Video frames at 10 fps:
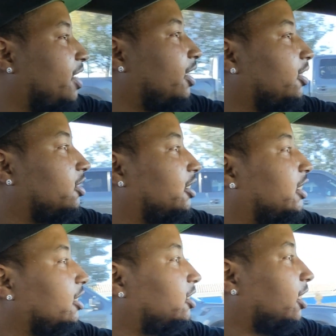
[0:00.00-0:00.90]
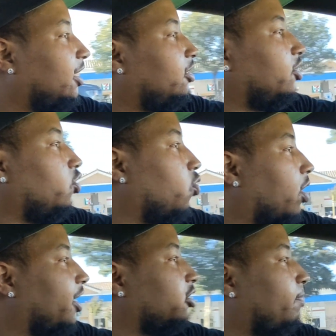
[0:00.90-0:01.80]
because essentially the
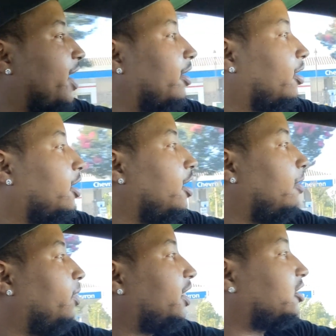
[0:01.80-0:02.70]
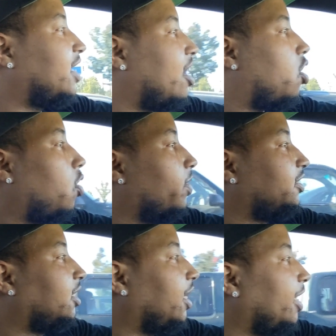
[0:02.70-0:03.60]
newer is better, but that's not
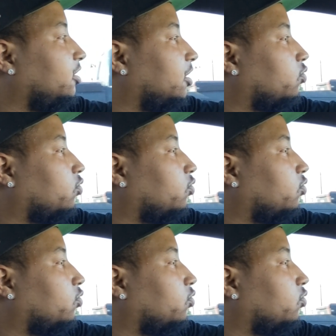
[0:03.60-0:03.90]
always the case.